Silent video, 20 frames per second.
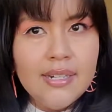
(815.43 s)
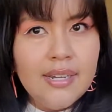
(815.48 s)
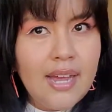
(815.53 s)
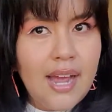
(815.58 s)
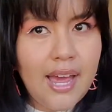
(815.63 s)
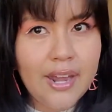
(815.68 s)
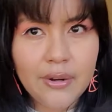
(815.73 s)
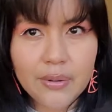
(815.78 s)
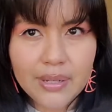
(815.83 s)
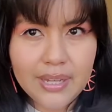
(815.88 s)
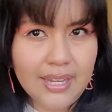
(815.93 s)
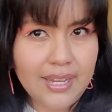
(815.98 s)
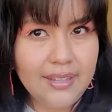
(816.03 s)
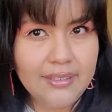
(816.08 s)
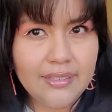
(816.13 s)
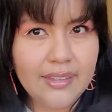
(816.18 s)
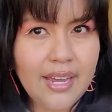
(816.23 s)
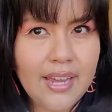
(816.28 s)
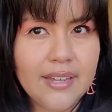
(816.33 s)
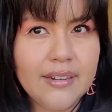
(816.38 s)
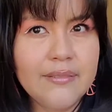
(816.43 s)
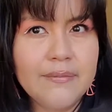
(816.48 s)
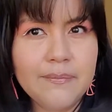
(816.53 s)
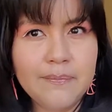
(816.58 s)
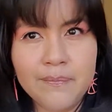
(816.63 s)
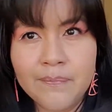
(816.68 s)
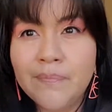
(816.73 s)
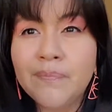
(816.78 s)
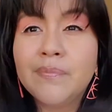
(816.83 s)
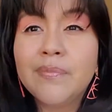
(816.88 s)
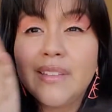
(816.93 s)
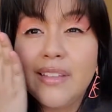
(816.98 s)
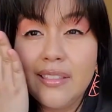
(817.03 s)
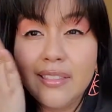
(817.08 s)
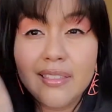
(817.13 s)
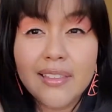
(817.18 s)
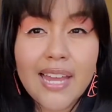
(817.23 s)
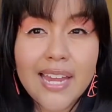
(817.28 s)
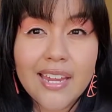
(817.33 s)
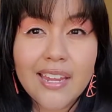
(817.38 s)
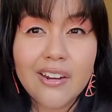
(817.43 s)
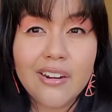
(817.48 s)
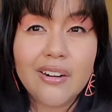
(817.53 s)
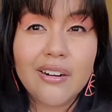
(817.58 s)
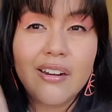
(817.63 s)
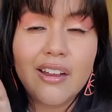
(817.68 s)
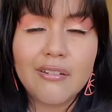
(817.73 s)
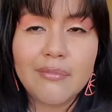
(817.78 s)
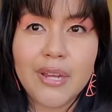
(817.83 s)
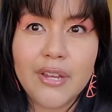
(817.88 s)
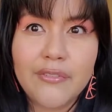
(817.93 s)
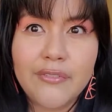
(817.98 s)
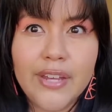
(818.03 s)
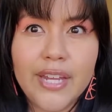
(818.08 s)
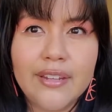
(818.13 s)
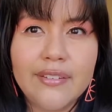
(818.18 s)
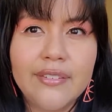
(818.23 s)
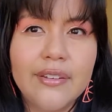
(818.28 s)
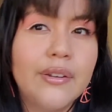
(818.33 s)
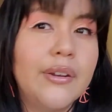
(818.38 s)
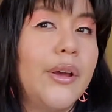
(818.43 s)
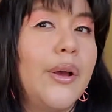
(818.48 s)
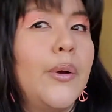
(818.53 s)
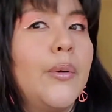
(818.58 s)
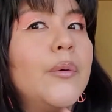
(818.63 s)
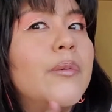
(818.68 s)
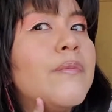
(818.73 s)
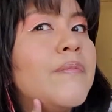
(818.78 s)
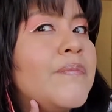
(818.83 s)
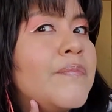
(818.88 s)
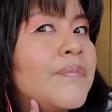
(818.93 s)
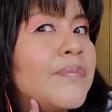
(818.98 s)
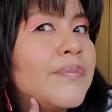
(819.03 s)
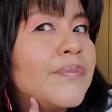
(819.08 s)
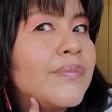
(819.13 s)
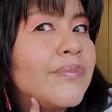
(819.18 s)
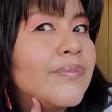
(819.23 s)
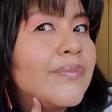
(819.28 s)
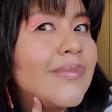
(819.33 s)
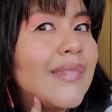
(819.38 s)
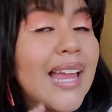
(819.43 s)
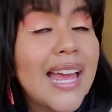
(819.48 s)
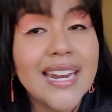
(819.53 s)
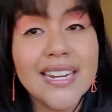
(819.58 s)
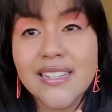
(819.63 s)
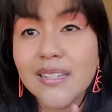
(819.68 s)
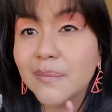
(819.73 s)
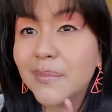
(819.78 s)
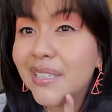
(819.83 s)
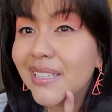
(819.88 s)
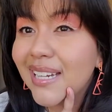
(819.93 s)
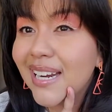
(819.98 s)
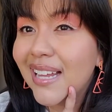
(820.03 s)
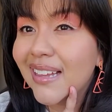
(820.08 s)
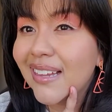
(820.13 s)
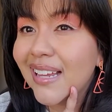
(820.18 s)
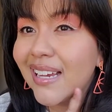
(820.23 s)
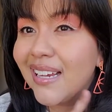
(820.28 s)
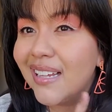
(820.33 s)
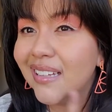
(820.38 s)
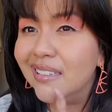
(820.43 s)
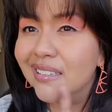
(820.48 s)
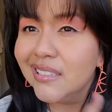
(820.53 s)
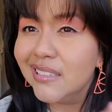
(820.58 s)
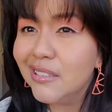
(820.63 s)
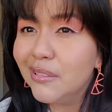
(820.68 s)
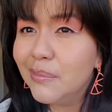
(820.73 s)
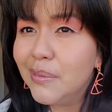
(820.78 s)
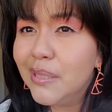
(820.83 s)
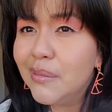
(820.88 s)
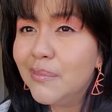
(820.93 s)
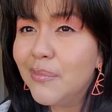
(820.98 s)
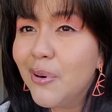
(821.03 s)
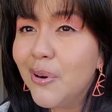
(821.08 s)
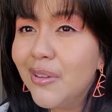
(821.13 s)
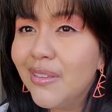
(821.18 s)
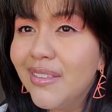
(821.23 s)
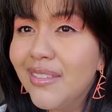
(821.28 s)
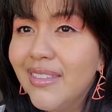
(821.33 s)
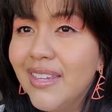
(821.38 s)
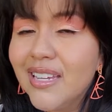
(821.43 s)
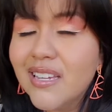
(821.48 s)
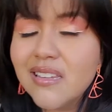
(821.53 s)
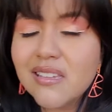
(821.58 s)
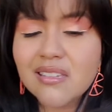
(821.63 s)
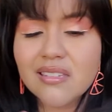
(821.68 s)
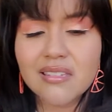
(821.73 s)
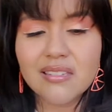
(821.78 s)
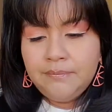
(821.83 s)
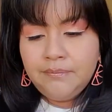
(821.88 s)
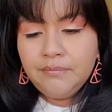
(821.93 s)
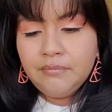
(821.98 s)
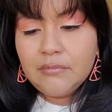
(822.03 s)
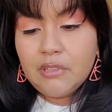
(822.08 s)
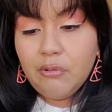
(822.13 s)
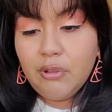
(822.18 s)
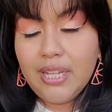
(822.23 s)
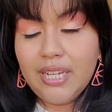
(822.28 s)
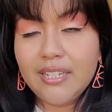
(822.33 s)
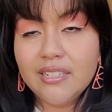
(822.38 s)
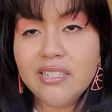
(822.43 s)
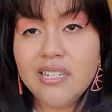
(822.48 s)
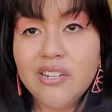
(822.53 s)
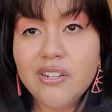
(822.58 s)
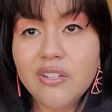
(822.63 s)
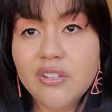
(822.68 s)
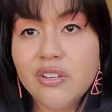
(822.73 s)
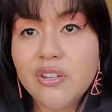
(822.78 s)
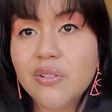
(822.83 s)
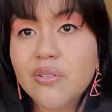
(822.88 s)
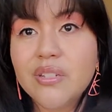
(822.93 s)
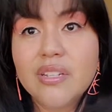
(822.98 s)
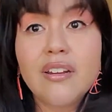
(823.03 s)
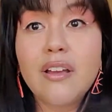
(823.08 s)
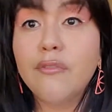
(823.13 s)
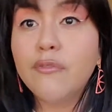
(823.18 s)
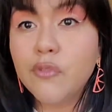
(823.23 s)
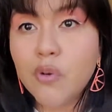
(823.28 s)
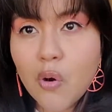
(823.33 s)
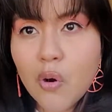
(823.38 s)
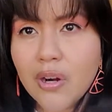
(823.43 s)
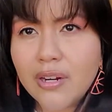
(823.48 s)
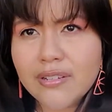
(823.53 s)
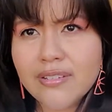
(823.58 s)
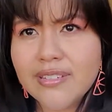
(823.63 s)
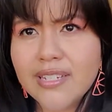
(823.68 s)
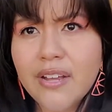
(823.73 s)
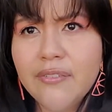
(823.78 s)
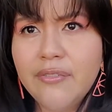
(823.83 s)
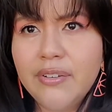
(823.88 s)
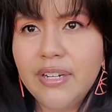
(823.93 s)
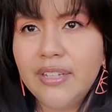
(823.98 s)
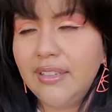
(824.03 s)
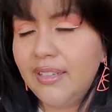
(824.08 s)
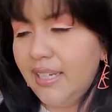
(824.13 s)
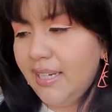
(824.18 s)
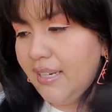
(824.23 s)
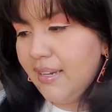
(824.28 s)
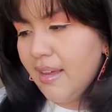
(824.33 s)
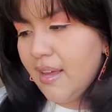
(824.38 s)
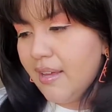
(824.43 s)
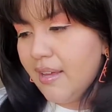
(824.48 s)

I don't get that layer on my face, you know? And it's something that I like a little bit more than this. Will I continue to use it? Of course, definitely.